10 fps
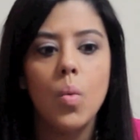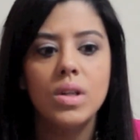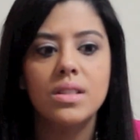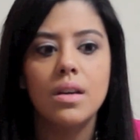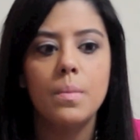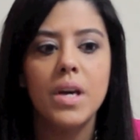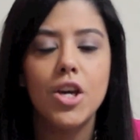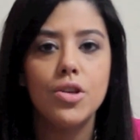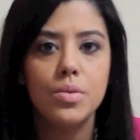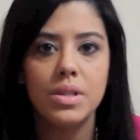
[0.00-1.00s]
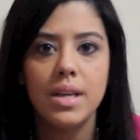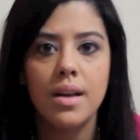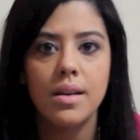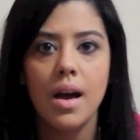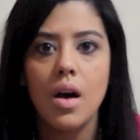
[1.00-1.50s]
what's going to make you
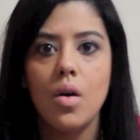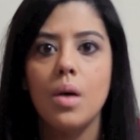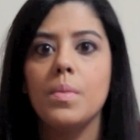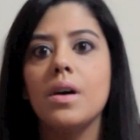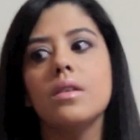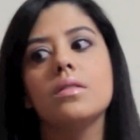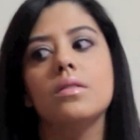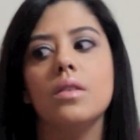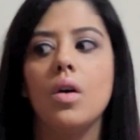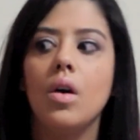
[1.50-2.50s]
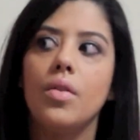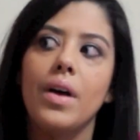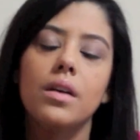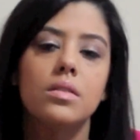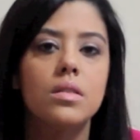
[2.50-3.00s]
stand out amongst
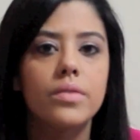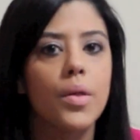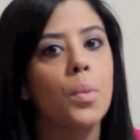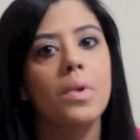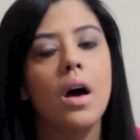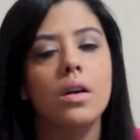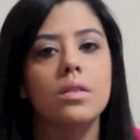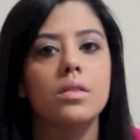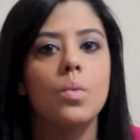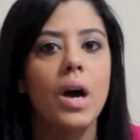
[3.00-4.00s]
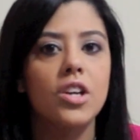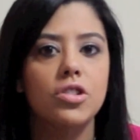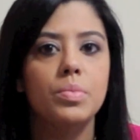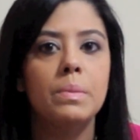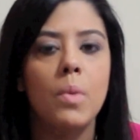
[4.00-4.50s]
thousands of other bloggers, and why
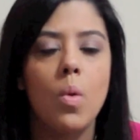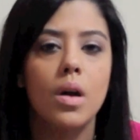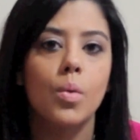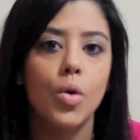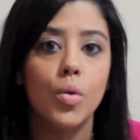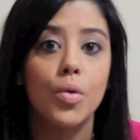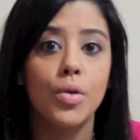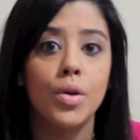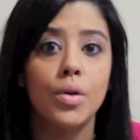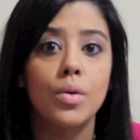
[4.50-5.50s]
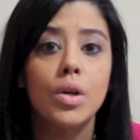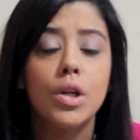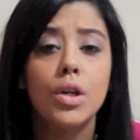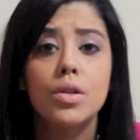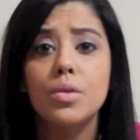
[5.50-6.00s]
should people want to work with you.
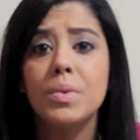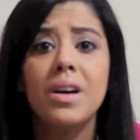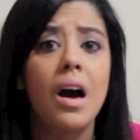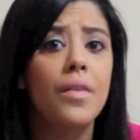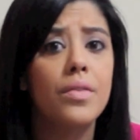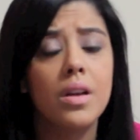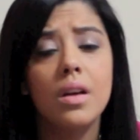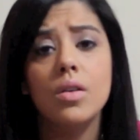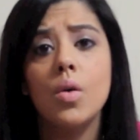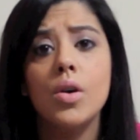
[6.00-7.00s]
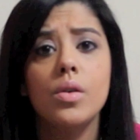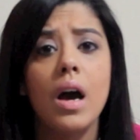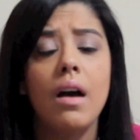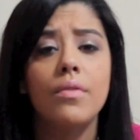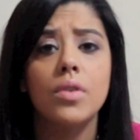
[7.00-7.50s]
So be confident and know what you
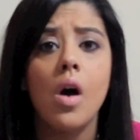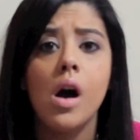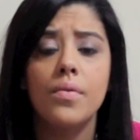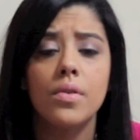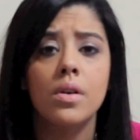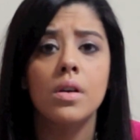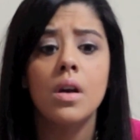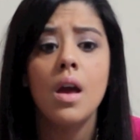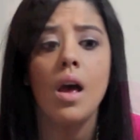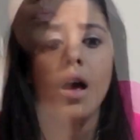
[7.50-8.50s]
have to offer.